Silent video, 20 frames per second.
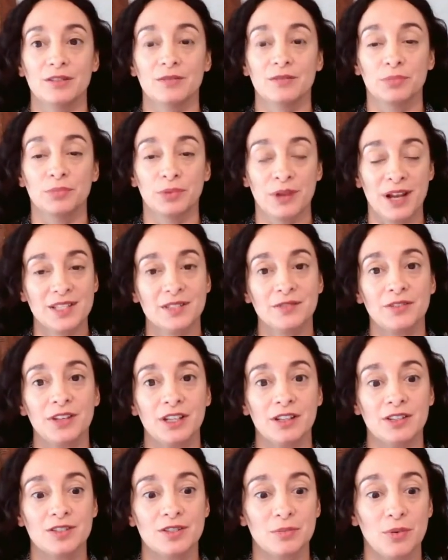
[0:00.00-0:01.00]

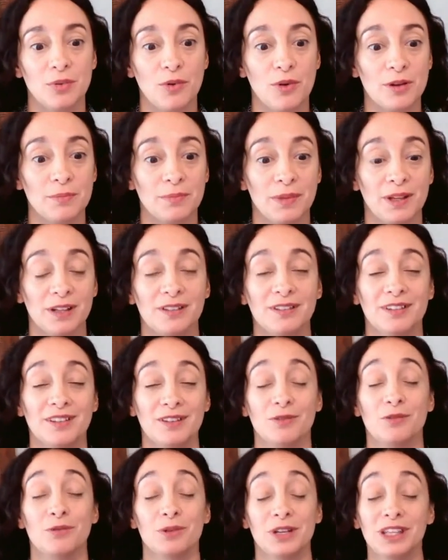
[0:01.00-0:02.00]
breastfeeding support. But the
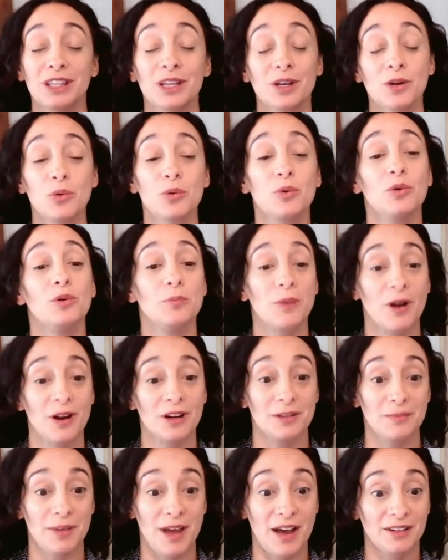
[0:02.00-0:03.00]
really cool part
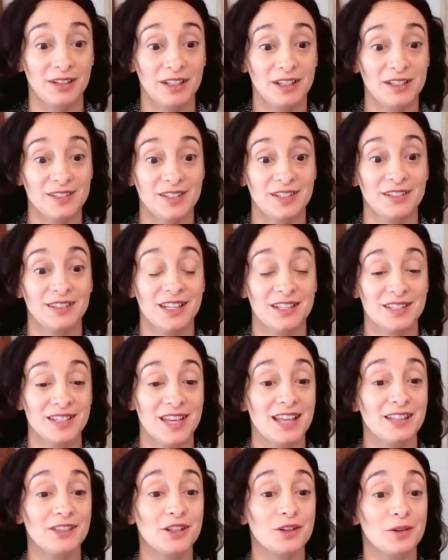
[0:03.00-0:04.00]
about it is that they
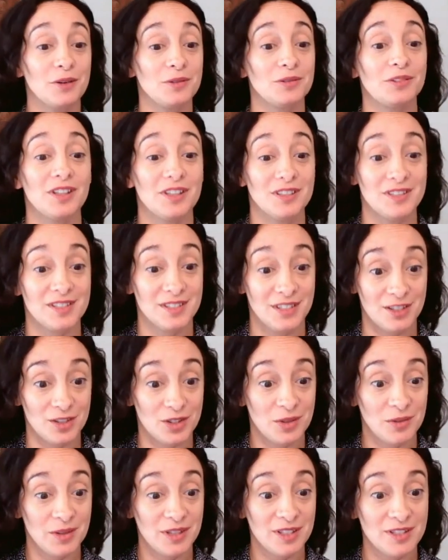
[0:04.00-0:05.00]
take their own
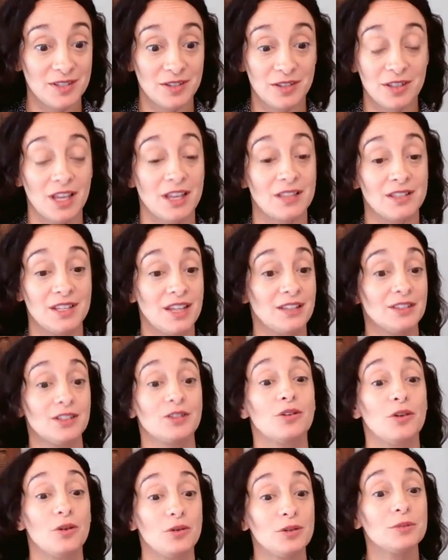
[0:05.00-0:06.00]
constituents. So they take their
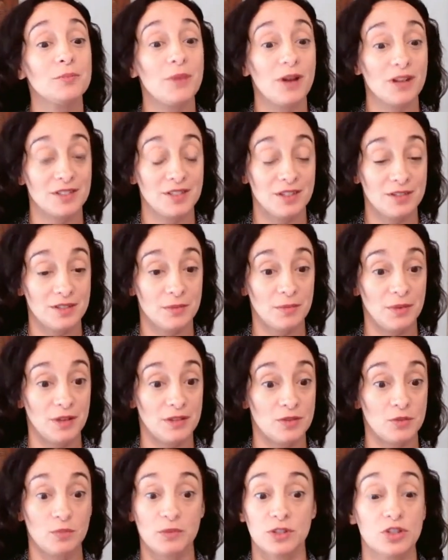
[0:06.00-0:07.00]
own
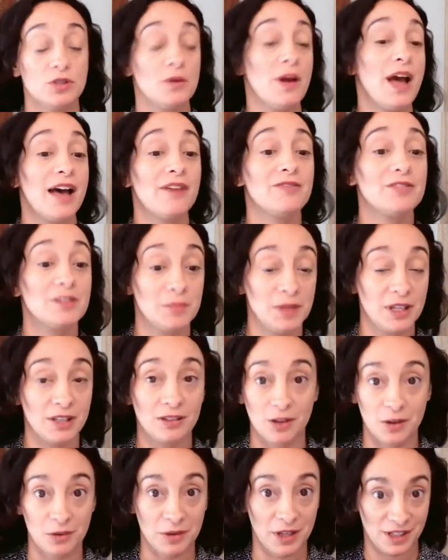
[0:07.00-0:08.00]
participants, which you have to be
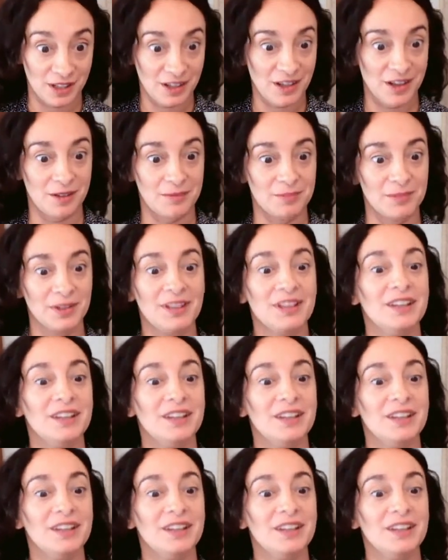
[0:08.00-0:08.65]
low income